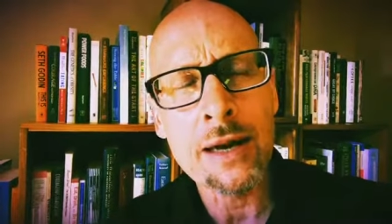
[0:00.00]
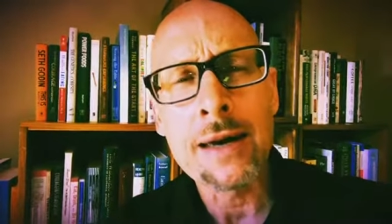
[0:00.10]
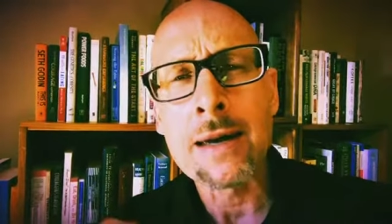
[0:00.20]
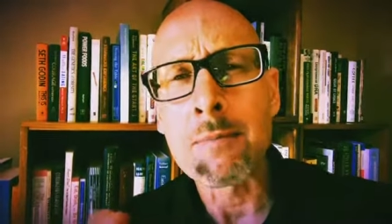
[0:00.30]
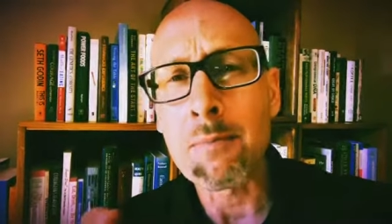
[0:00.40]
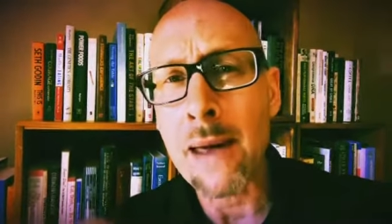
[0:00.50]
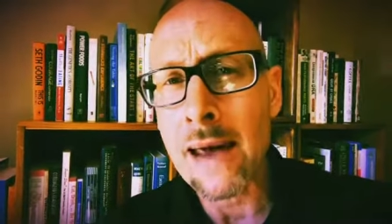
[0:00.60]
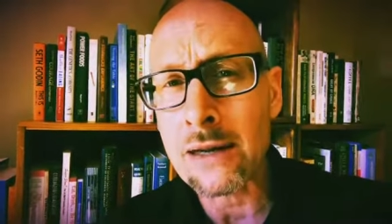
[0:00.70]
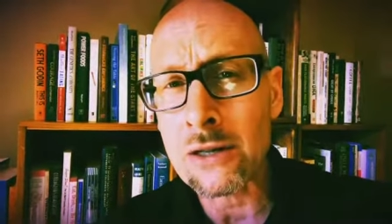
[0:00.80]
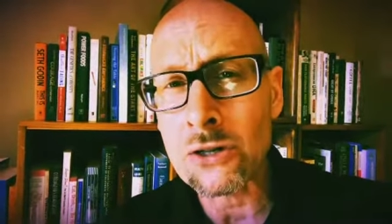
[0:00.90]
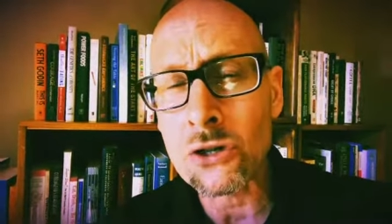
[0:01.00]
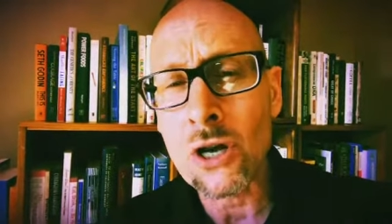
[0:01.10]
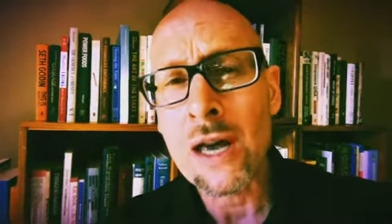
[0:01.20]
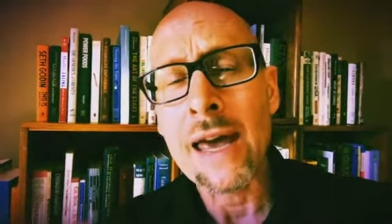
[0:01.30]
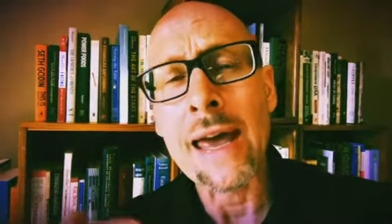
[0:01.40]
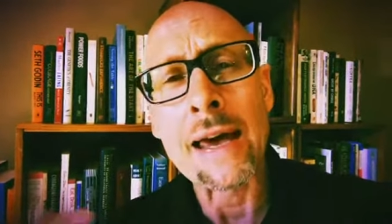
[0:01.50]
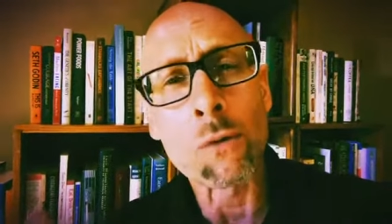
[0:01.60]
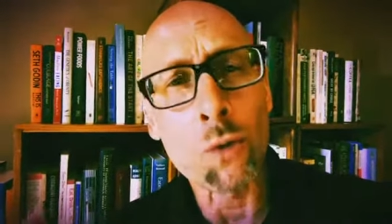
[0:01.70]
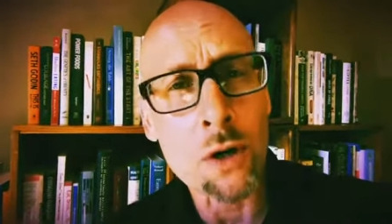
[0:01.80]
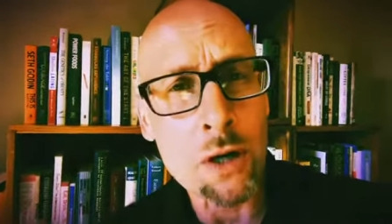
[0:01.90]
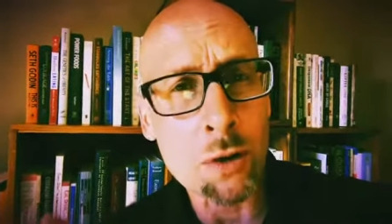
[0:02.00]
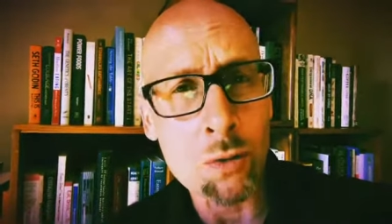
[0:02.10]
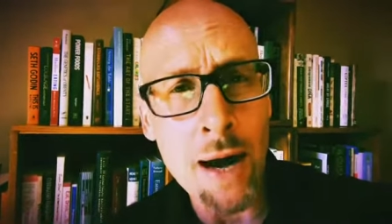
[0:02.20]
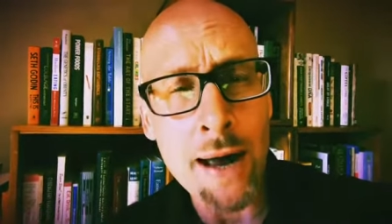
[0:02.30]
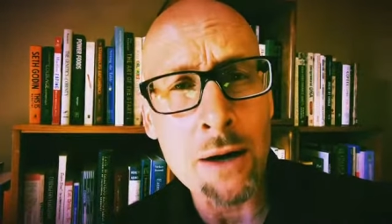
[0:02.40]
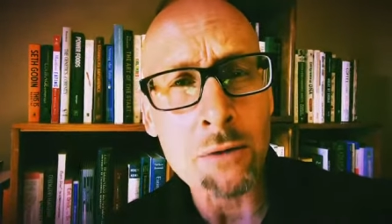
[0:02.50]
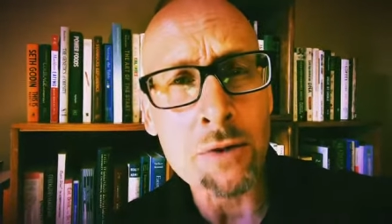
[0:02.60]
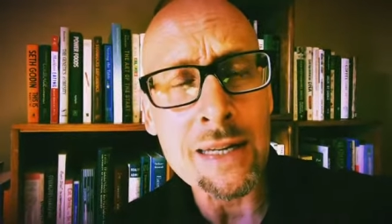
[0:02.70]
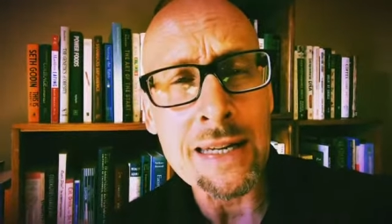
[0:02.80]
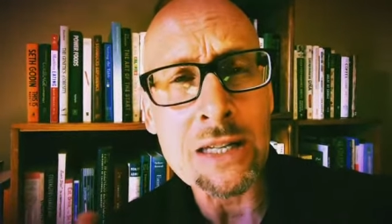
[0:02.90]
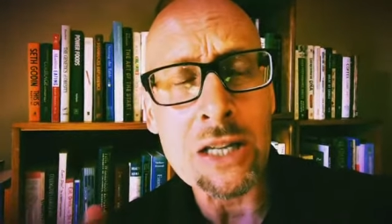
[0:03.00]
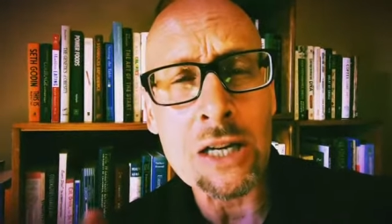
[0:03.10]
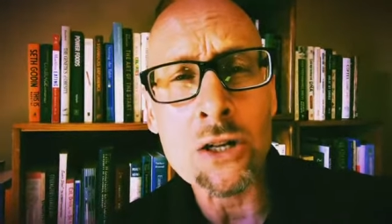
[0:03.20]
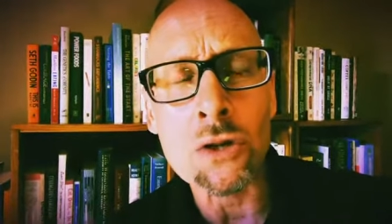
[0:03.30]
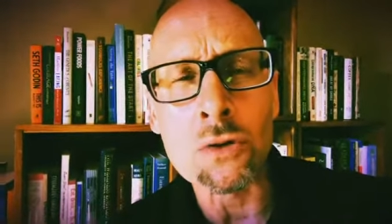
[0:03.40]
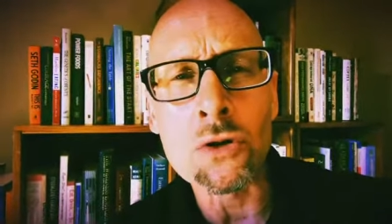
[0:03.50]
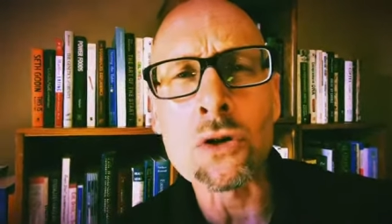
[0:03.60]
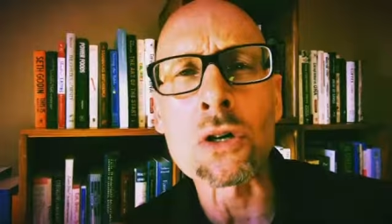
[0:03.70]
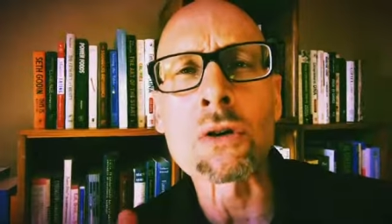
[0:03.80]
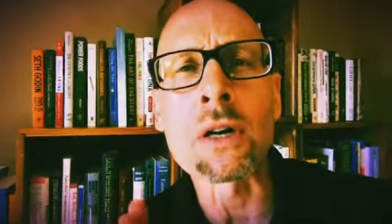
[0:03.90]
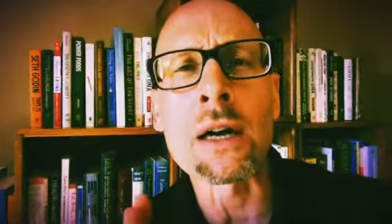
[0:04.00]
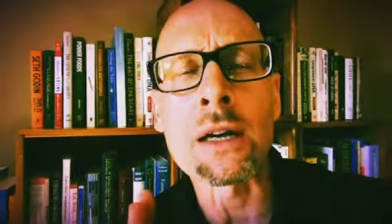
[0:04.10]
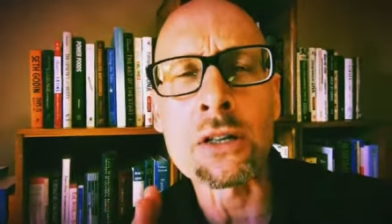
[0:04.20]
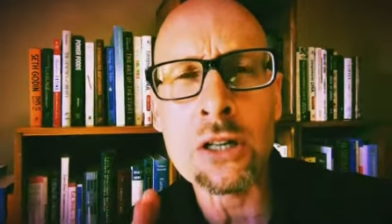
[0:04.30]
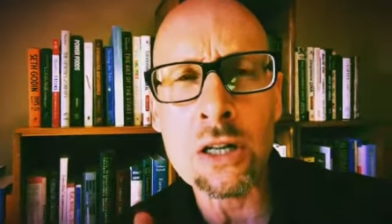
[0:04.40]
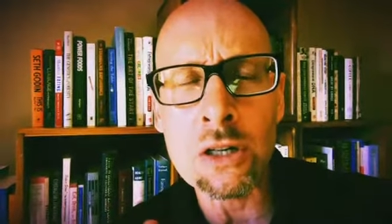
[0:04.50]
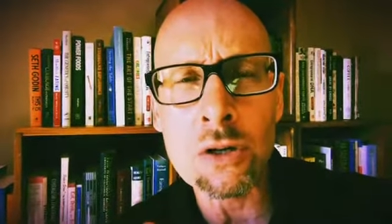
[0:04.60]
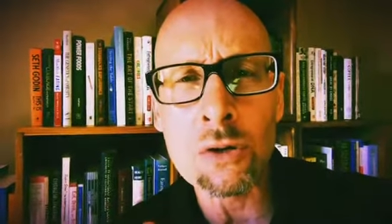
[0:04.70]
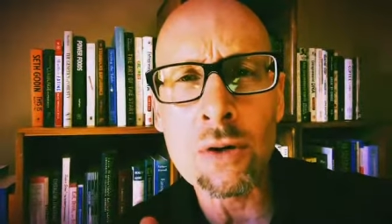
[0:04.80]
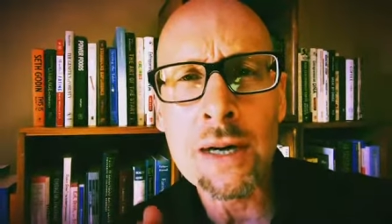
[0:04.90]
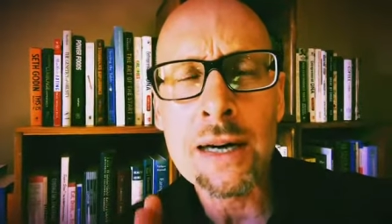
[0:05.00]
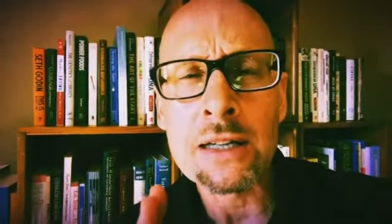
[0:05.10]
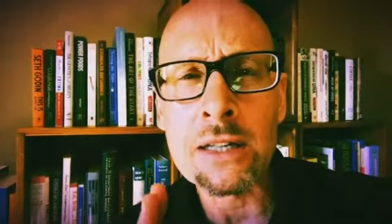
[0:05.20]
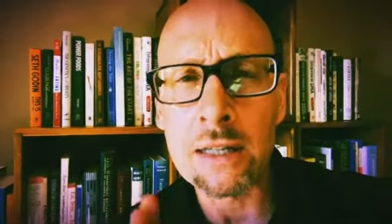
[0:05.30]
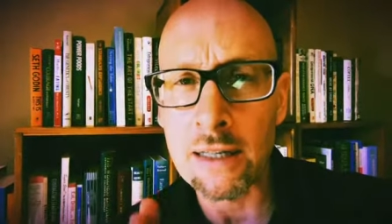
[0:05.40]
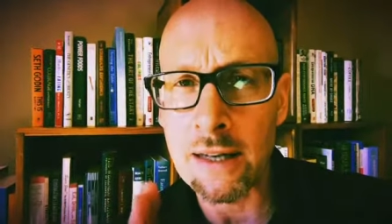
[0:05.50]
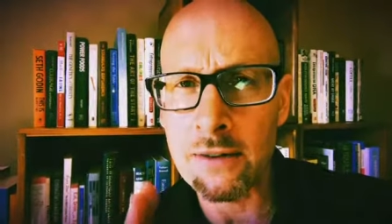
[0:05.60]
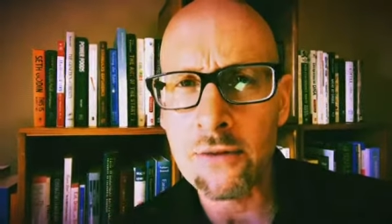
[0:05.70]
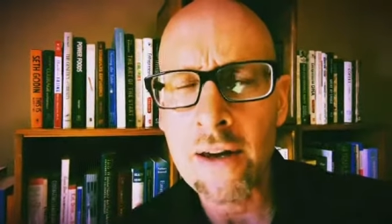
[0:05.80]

manage, and work around these issues so you can continue to live